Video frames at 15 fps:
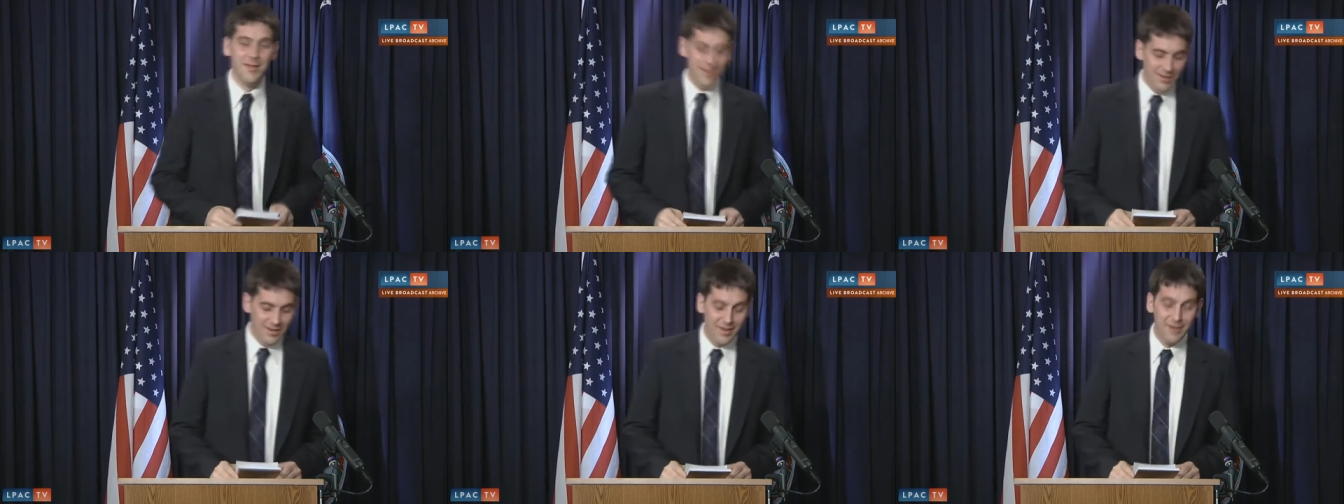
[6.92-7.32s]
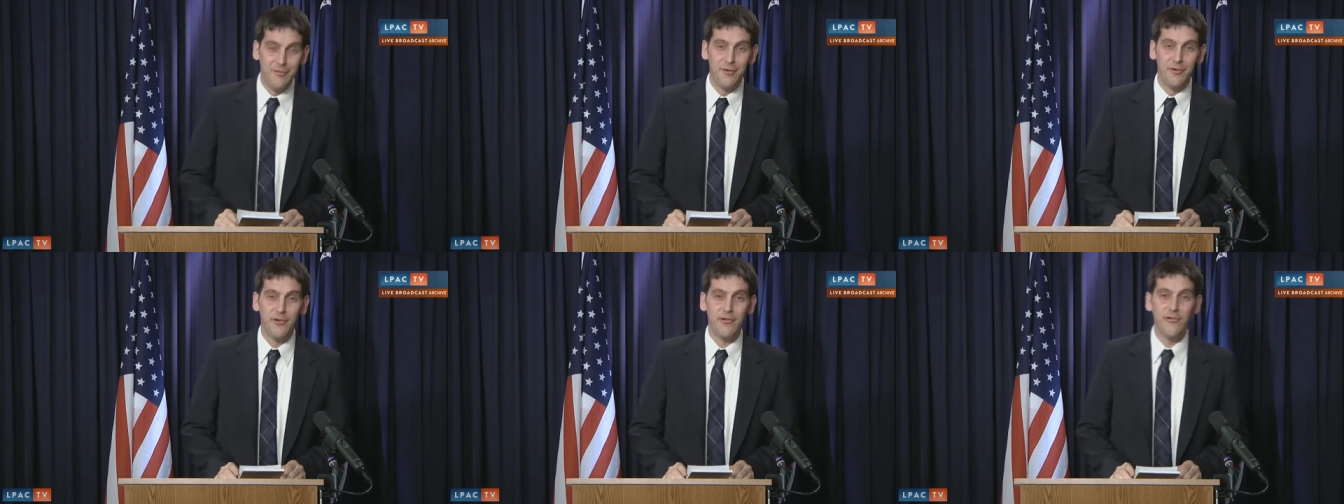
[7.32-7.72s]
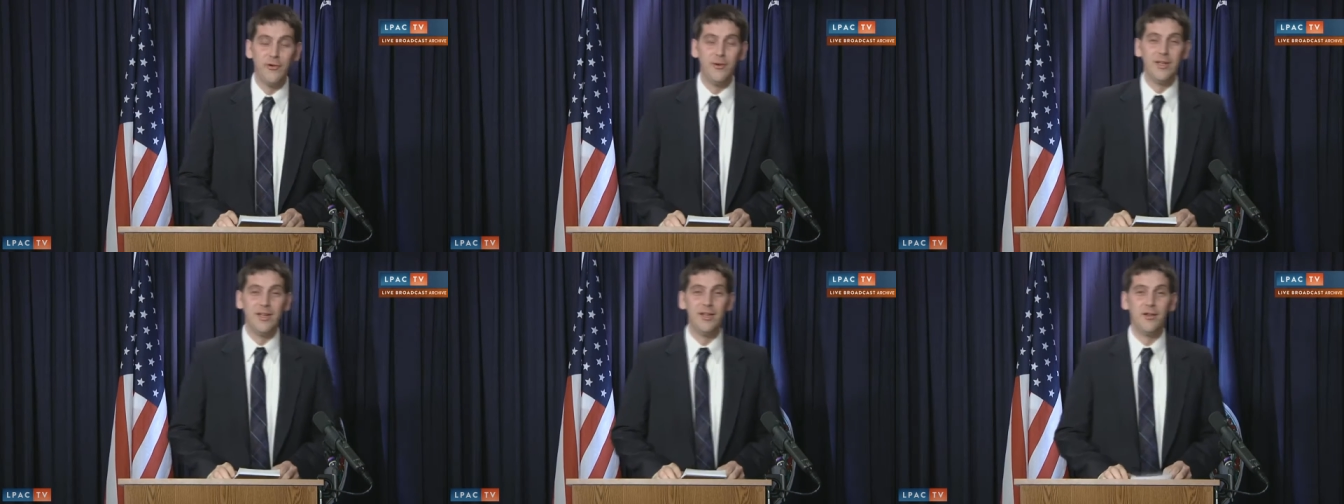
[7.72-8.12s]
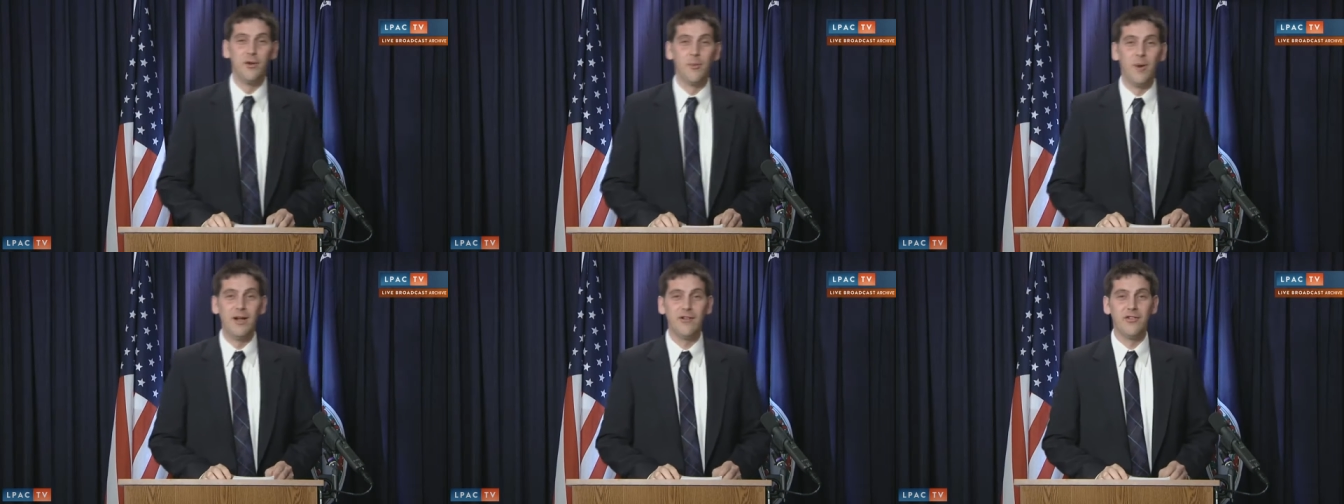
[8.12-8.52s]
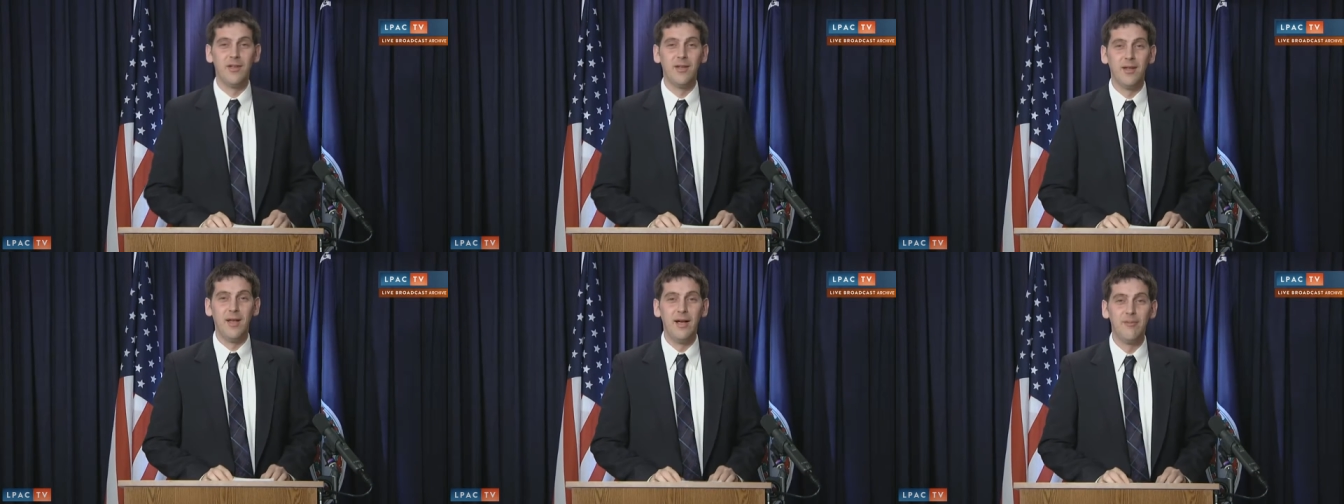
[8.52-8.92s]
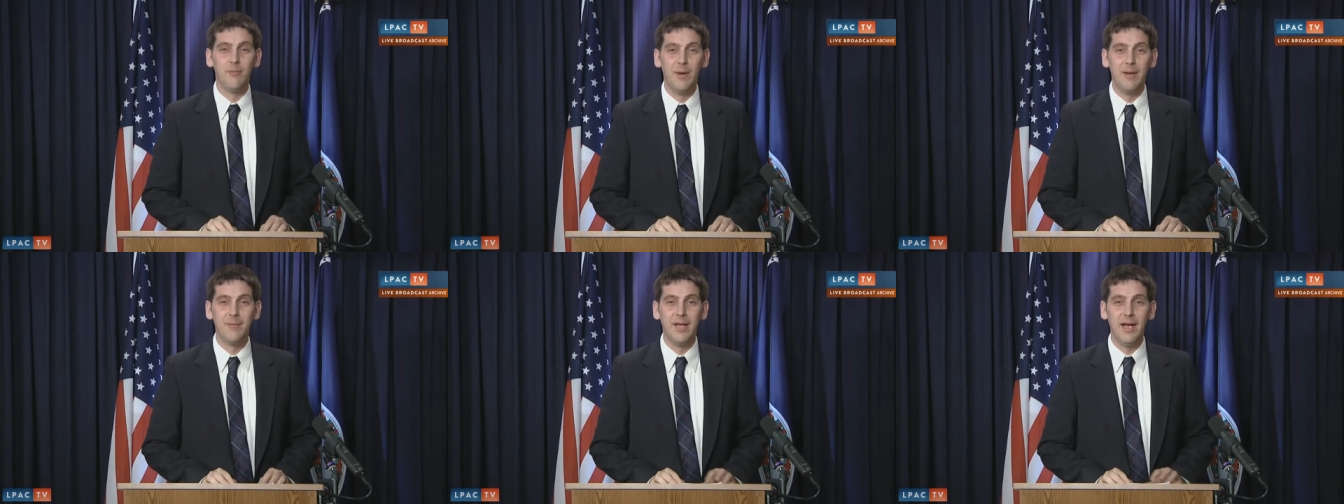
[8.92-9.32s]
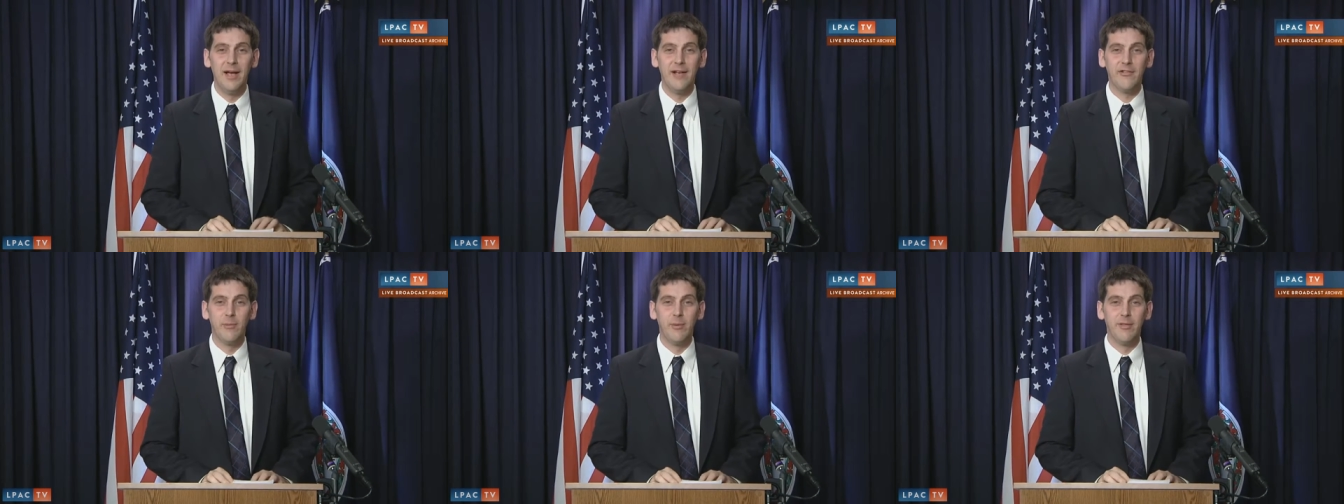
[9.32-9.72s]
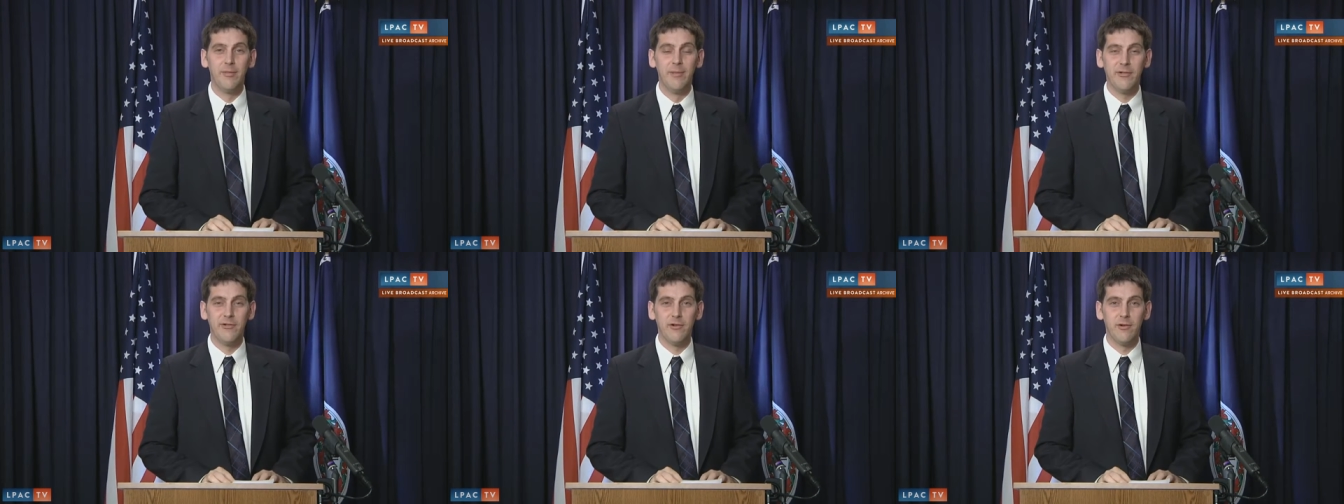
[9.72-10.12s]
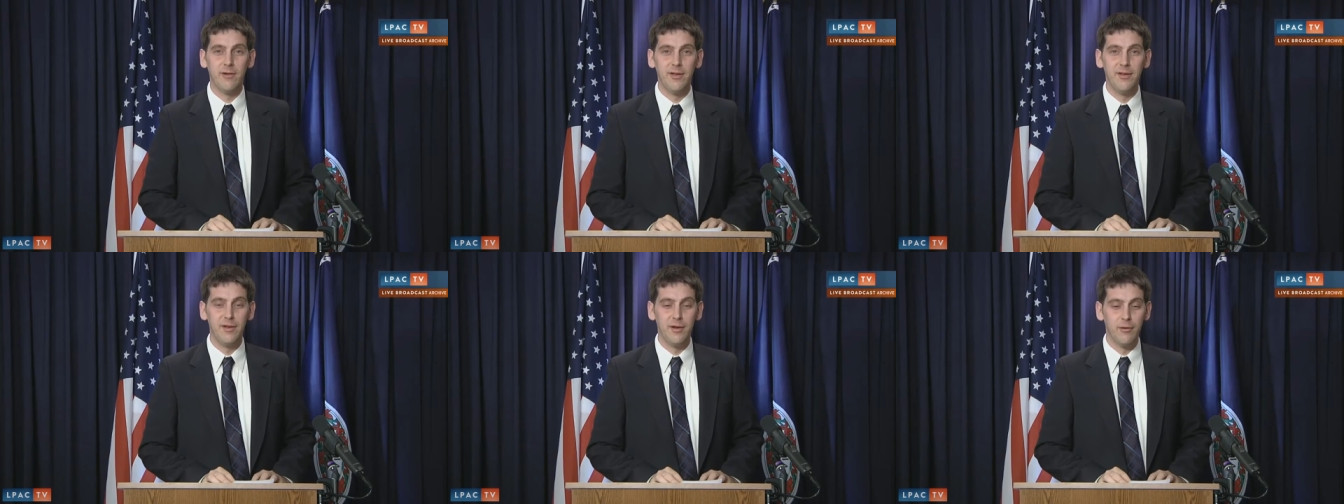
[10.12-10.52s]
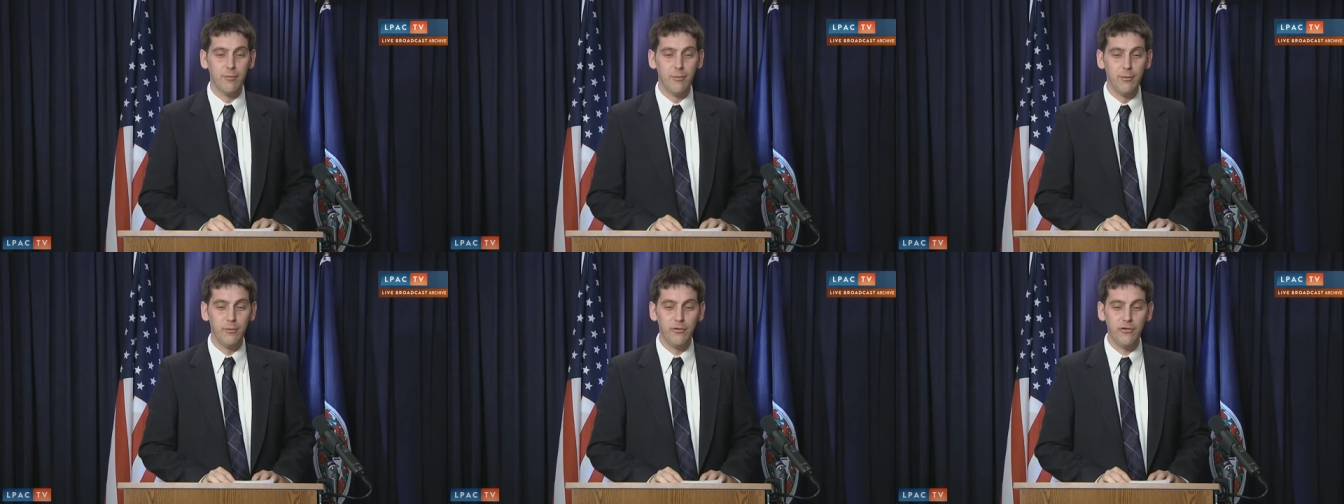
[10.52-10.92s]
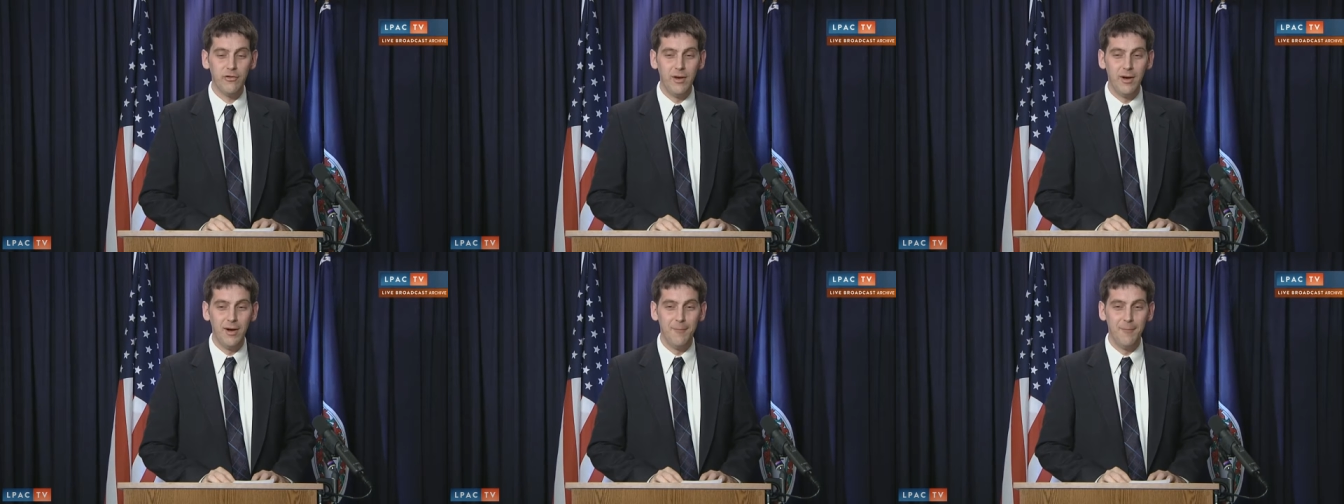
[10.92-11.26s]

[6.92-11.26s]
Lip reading: If you're just tuning in, you're watching a live webcast with Mr. Lyndon LaRouche.